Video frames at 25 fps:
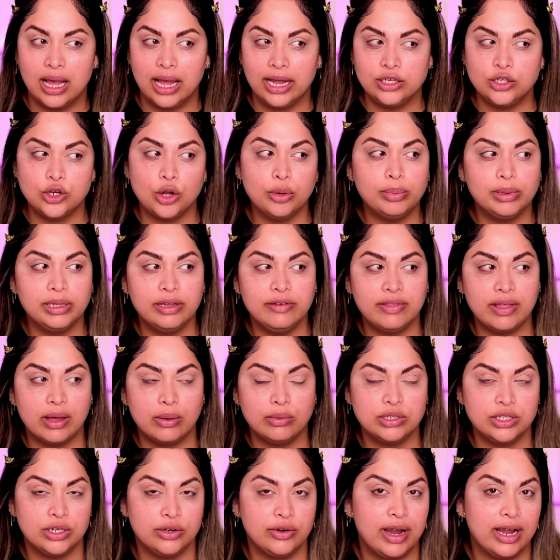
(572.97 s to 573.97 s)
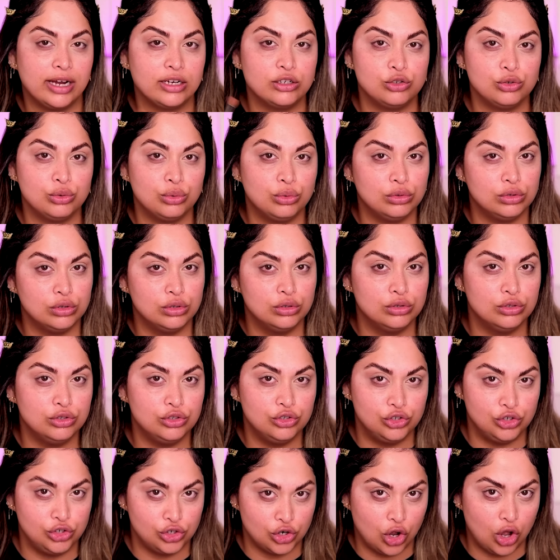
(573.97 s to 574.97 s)
I don't believe that was her actual
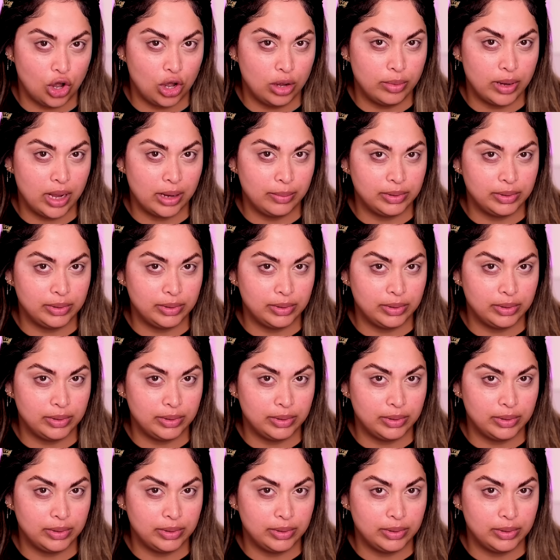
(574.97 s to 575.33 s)
job.